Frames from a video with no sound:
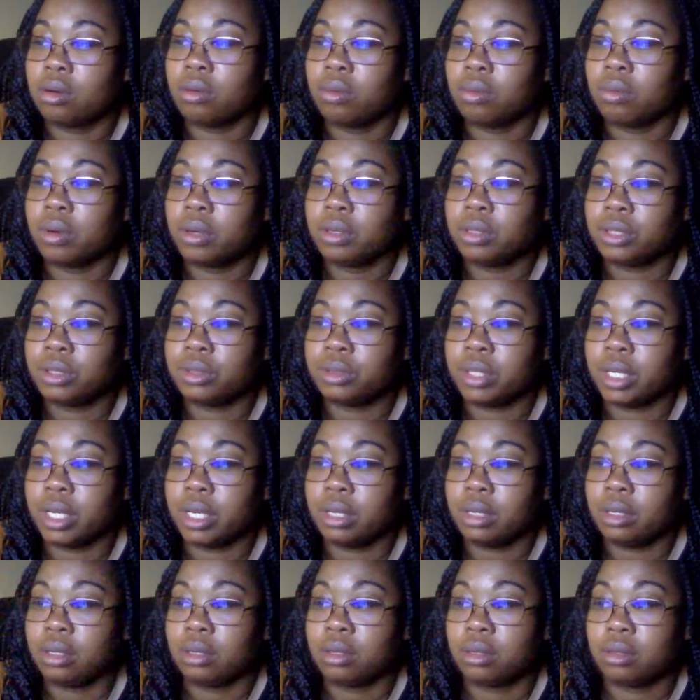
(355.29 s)

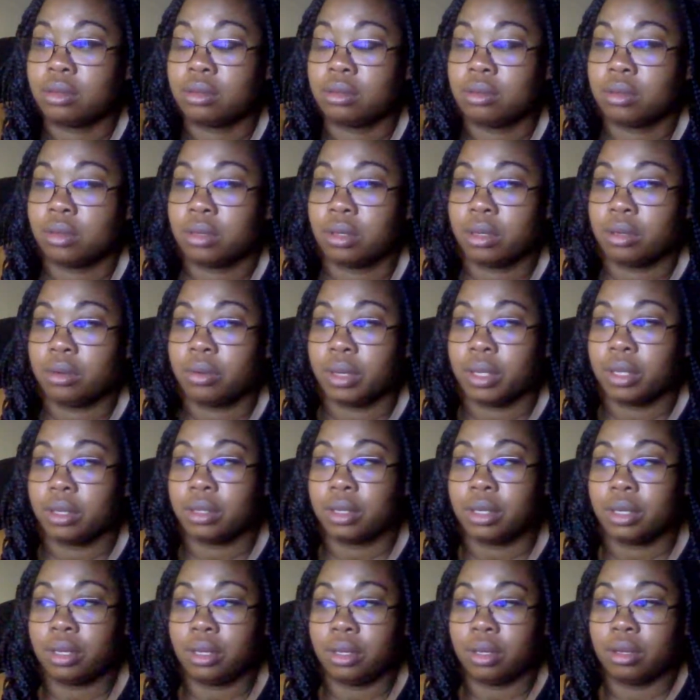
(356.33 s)
wondering, really
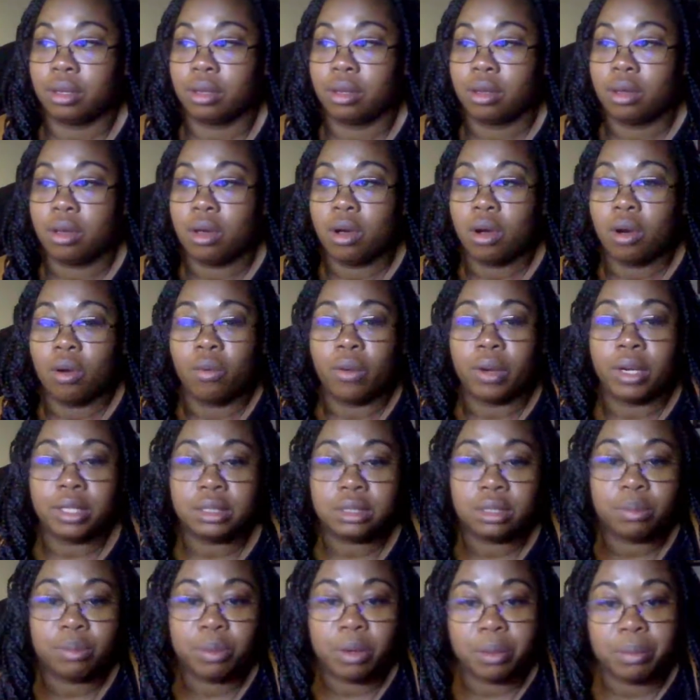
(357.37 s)
quickly, what
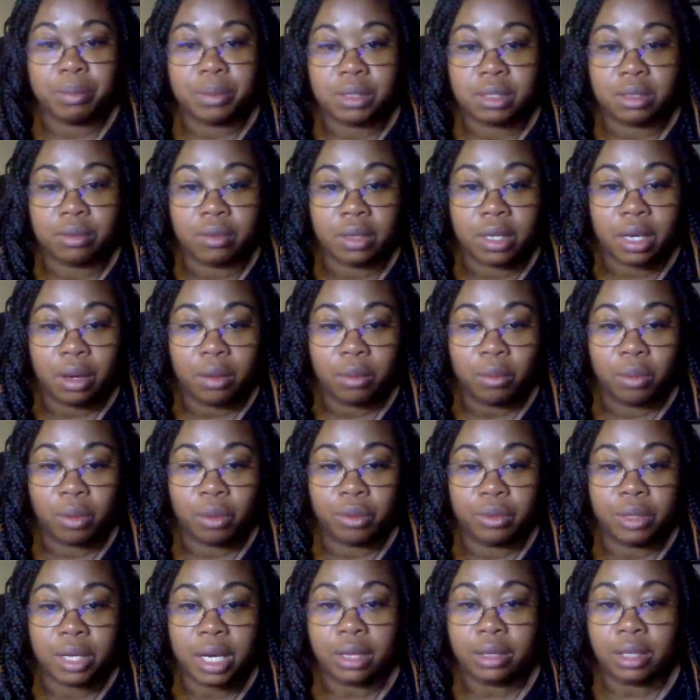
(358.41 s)
is the purpose of that? Well,
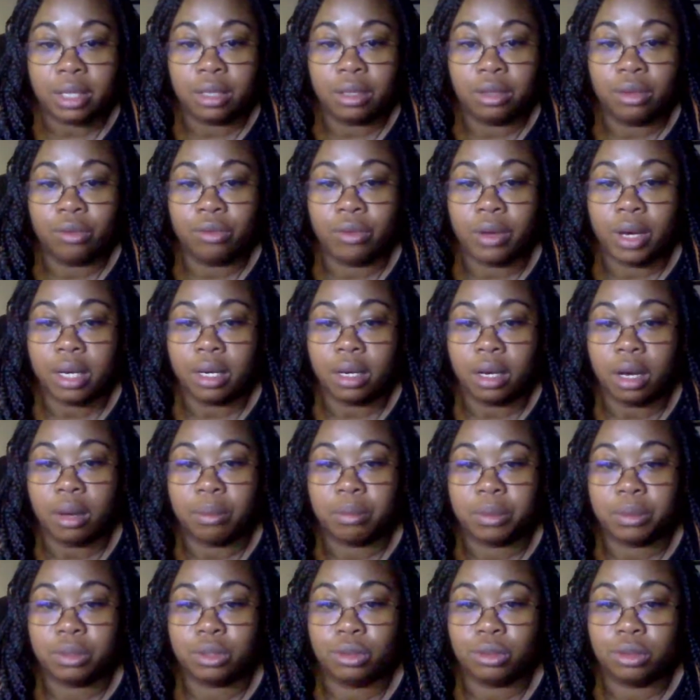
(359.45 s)
now that you've had an
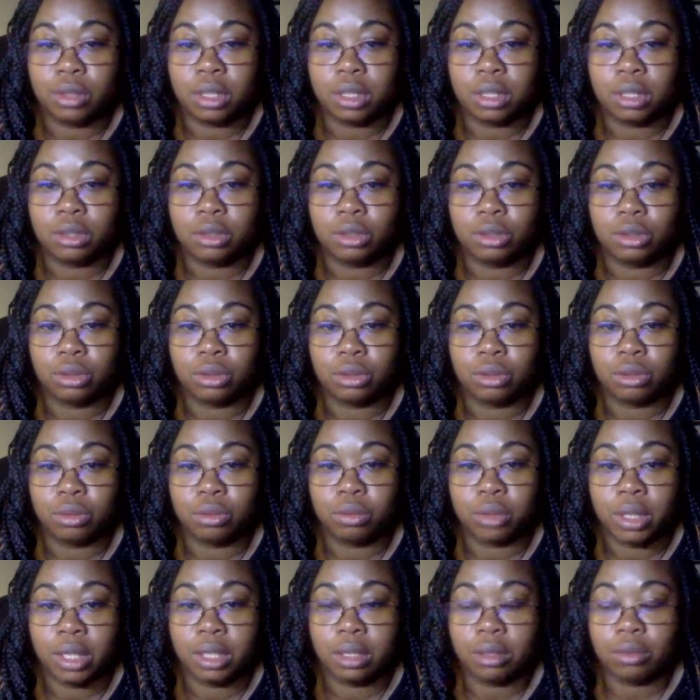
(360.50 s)
opportunity to
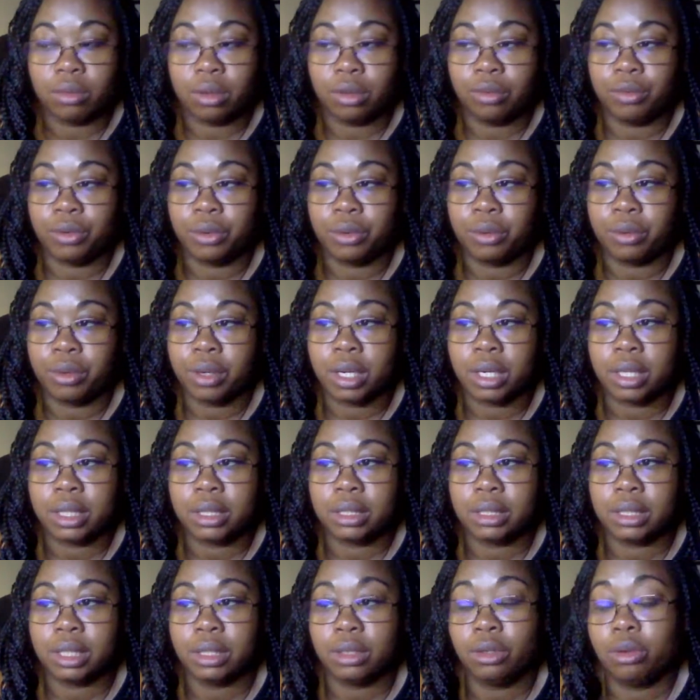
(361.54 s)
read and review
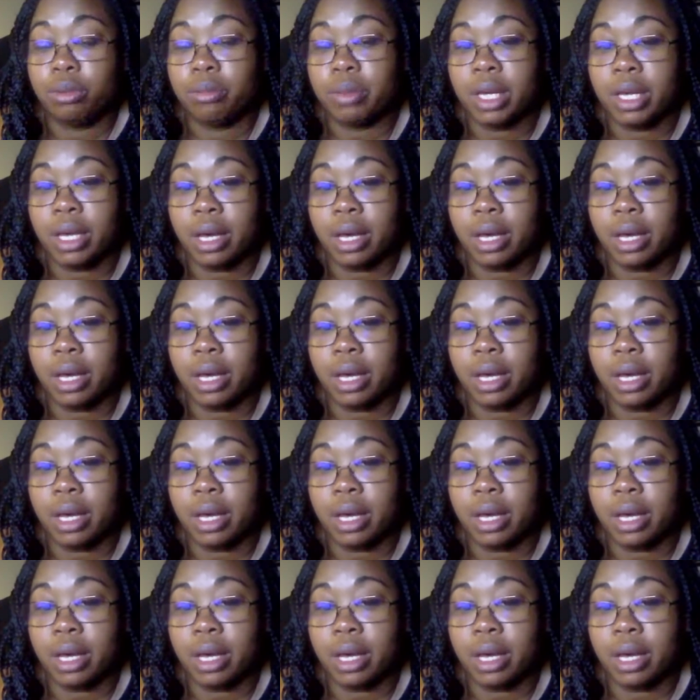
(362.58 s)
content, you may